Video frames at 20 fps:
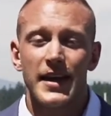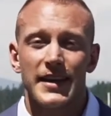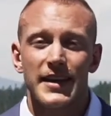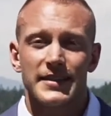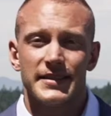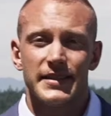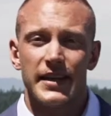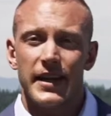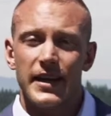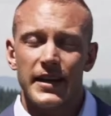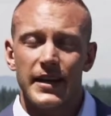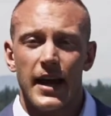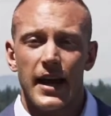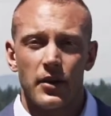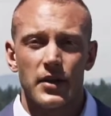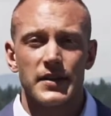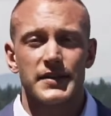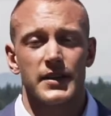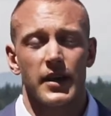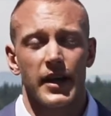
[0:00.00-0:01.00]
Sitting
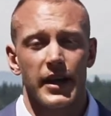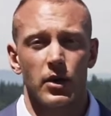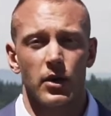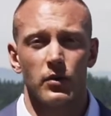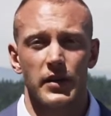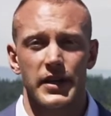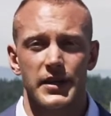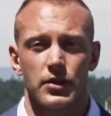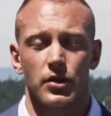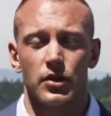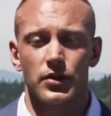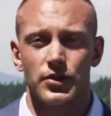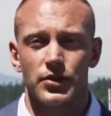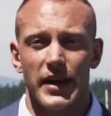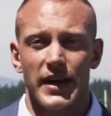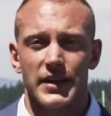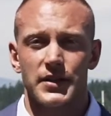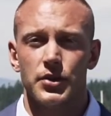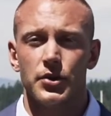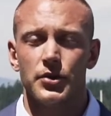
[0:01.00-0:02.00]
down and signing all these
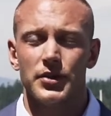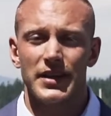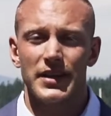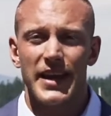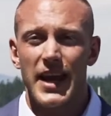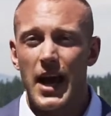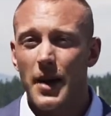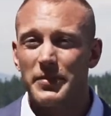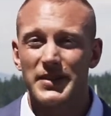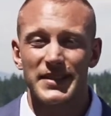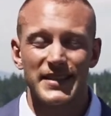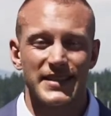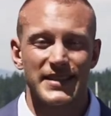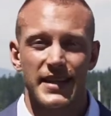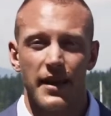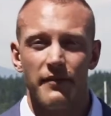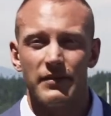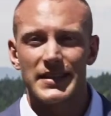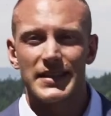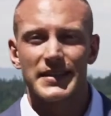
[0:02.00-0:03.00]
contracts usually happens
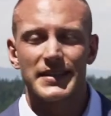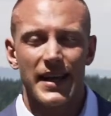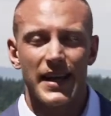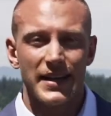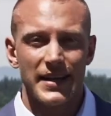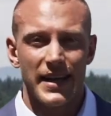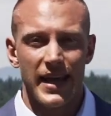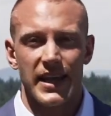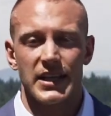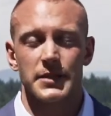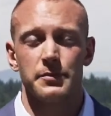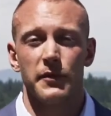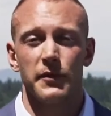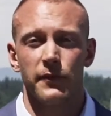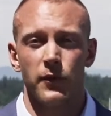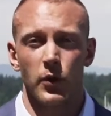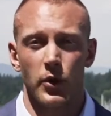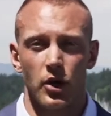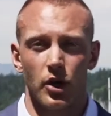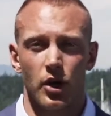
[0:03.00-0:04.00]
7 to 10 days
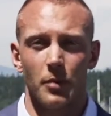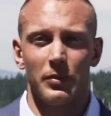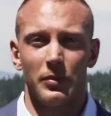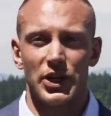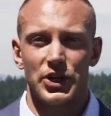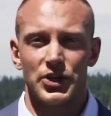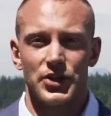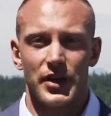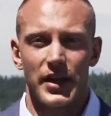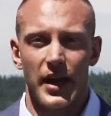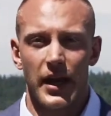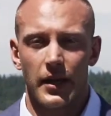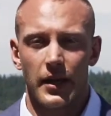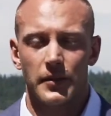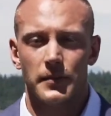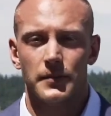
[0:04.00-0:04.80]
before your completion date.